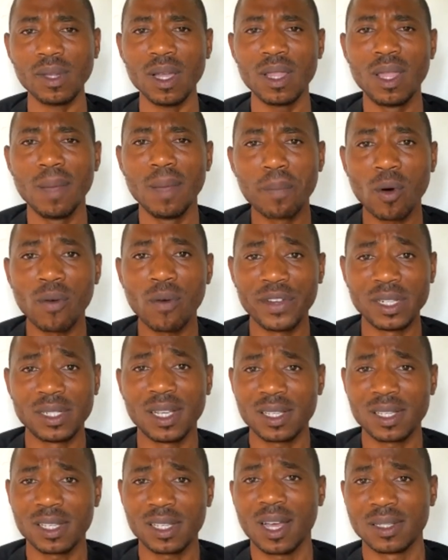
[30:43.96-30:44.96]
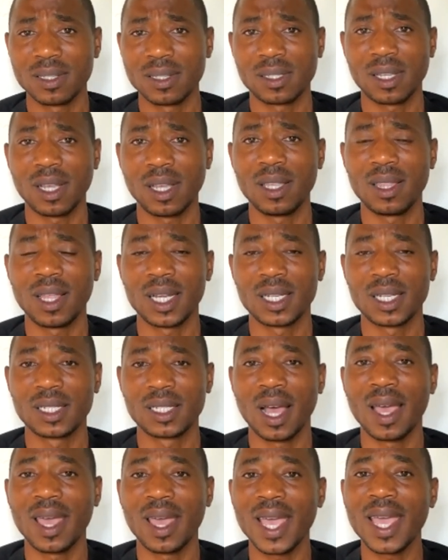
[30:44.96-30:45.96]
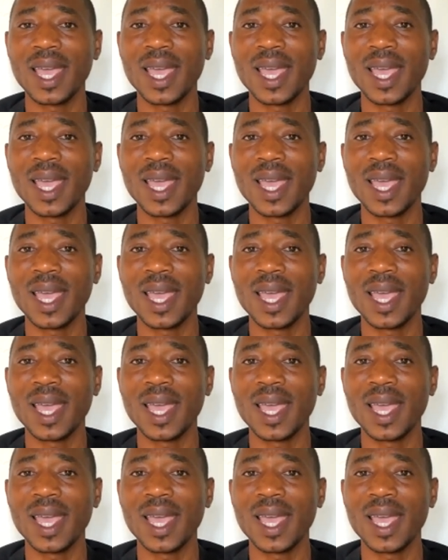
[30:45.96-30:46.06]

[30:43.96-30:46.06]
the prophetess can say that uh,